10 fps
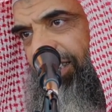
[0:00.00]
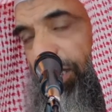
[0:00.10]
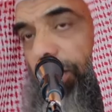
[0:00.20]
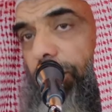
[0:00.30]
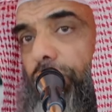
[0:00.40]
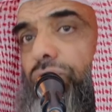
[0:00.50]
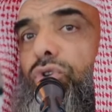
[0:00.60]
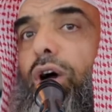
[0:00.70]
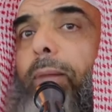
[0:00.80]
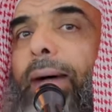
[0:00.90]
He used
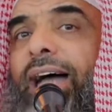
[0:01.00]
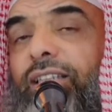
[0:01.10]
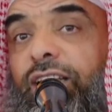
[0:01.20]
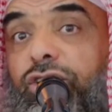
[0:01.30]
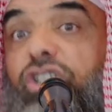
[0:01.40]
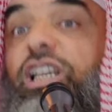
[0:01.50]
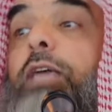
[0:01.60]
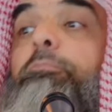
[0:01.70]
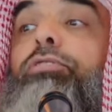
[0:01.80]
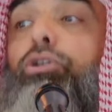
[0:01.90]
to abandon
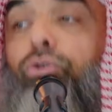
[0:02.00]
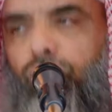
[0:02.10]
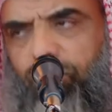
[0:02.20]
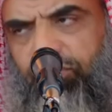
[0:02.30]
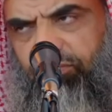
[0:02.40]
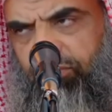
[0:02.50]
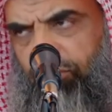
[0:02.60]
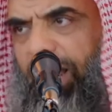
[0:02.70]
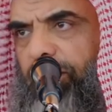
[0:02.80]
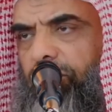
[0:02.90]
sleep through.
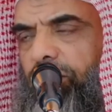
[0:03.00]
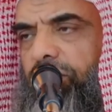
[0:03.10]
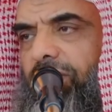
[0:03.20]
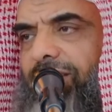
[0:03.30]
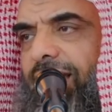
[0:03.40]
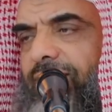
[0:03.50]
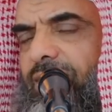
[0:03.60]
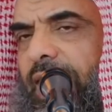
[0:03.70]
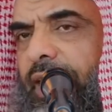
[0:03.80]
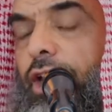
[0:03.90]
Rather, the, the text
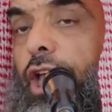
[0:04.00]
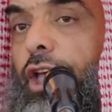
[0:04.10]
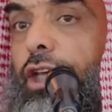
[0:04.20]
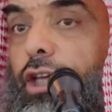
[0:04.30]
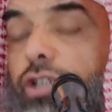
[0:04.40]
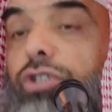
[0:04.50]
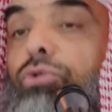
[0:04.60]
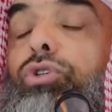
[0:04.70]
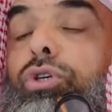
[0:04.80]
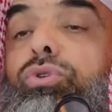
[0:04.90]
saying he used
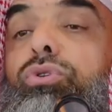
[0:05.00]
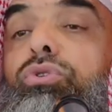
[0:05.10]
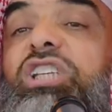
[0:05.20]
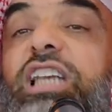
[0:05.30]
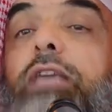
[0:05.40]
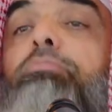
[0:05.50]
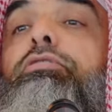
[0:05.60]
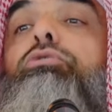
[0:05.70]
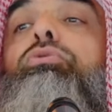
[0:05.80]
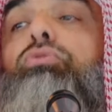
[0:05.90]
to, used to sleep
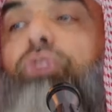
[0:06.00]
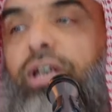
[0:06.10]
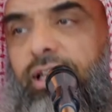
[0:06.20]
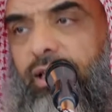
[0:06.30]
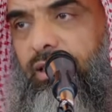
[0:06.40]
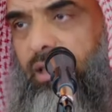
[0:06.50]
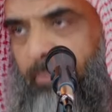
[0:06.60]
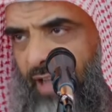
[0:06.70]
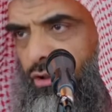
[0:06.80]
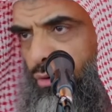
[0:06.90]
through the
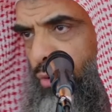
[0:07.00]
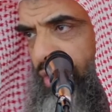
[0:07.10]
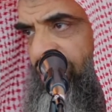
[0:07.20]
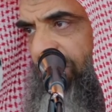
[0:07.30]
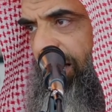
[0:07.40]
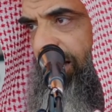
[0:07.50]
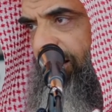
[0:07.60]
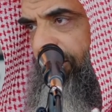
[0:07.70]
mandatory salah.